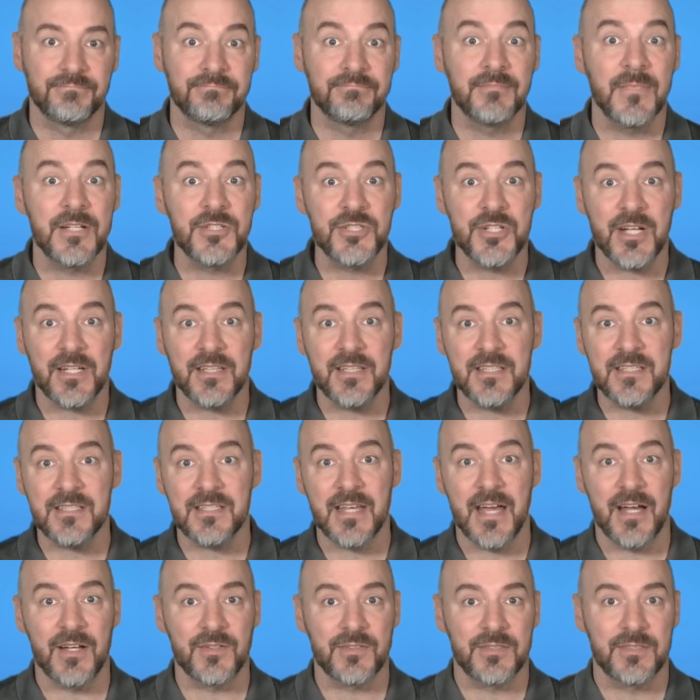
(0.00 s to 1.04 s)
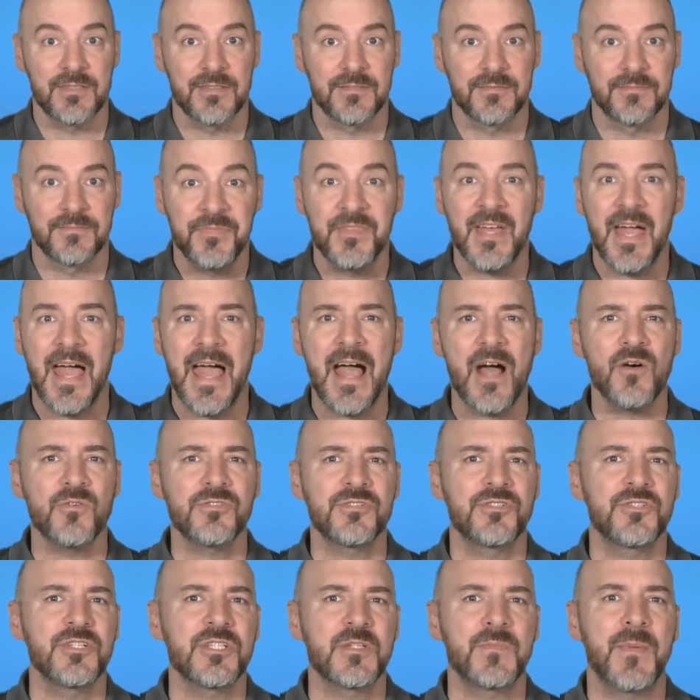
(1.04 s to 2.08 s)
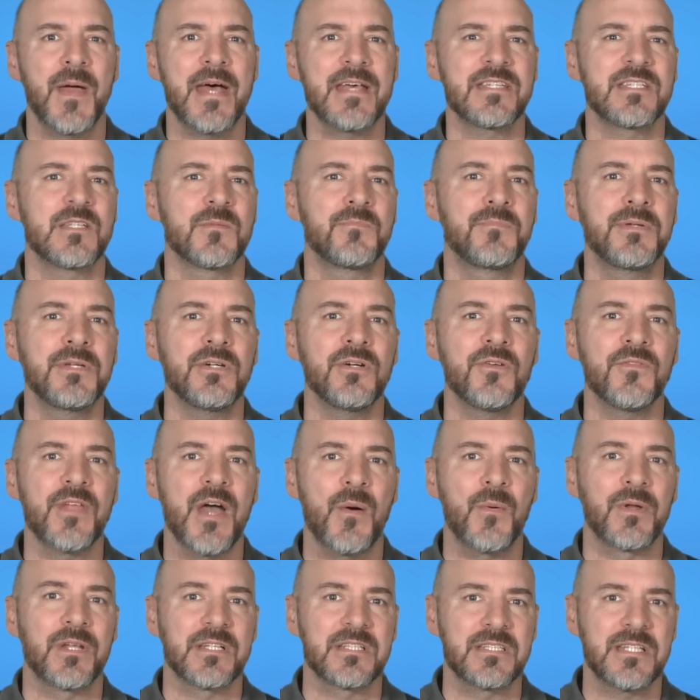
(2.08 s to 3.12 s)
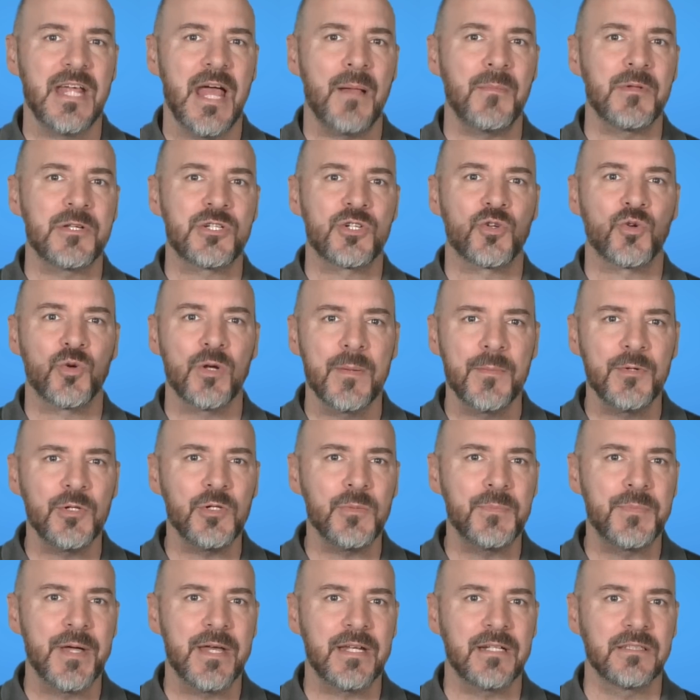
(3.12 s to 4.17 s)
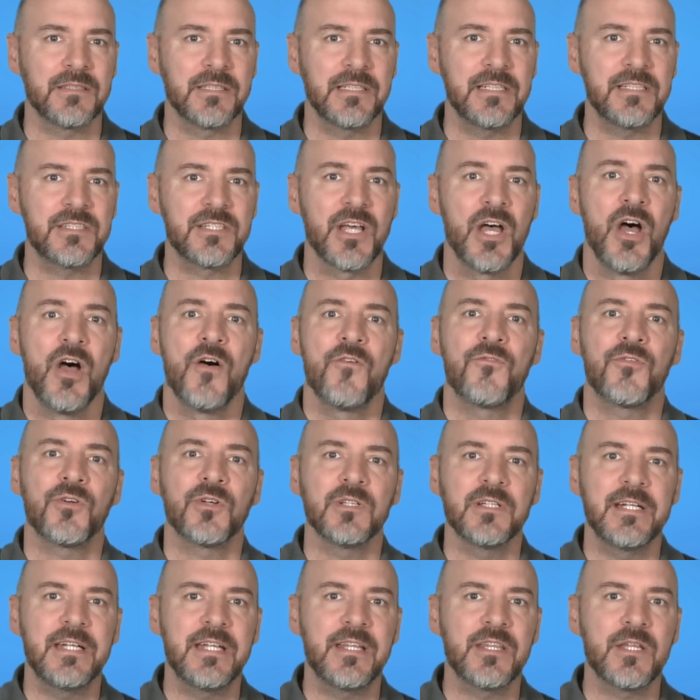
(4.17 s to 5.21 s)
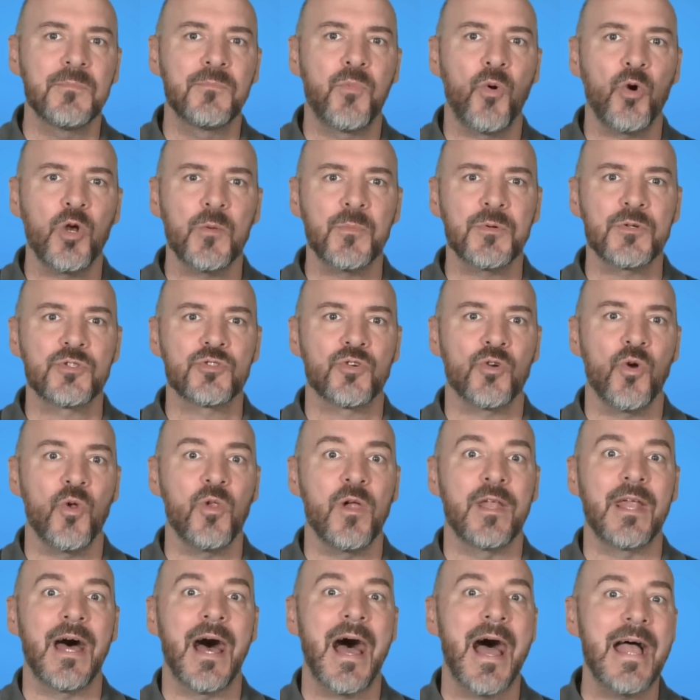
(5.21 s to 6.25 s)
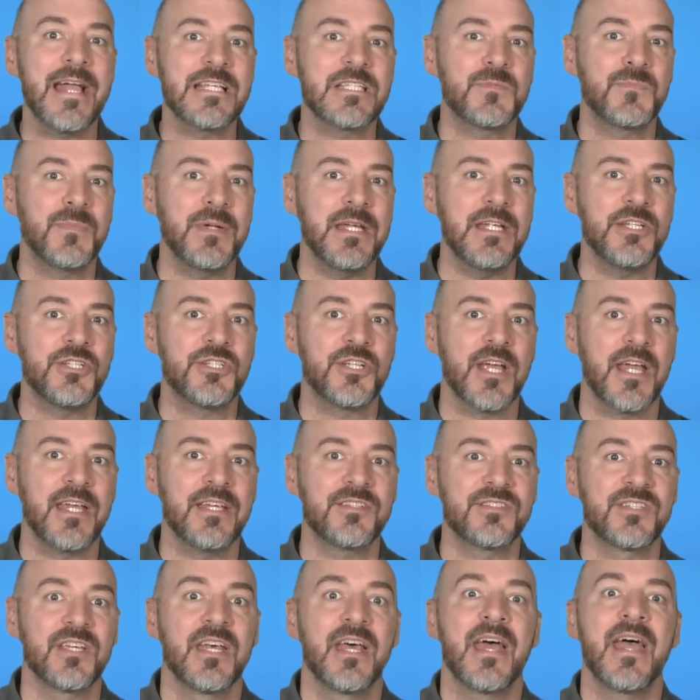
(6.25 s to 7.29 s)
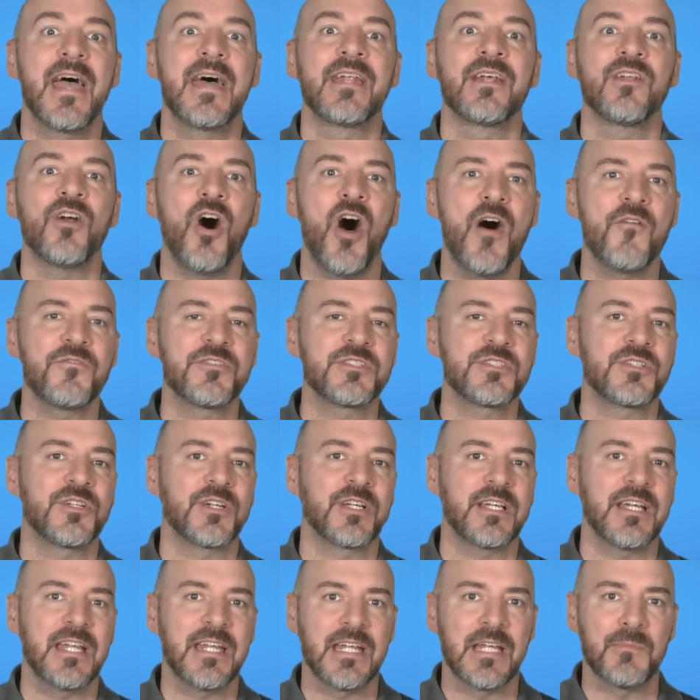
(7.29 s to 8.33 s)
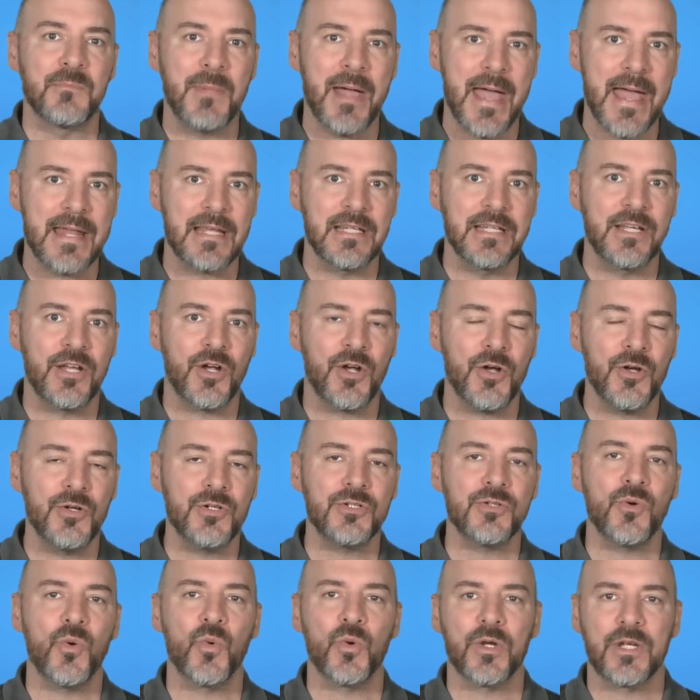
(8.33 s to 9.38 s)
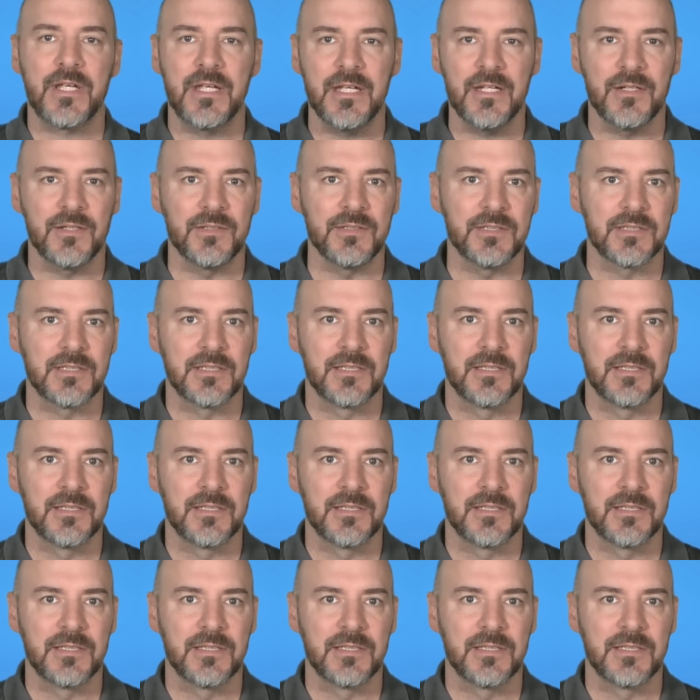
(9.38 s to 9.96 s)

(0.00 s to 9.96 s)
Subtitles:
And check this out. The House just passed a bill that would establish criminal penalties for leading the Border Patrol on a high-speed chase and an officer getting badly hurt or killed.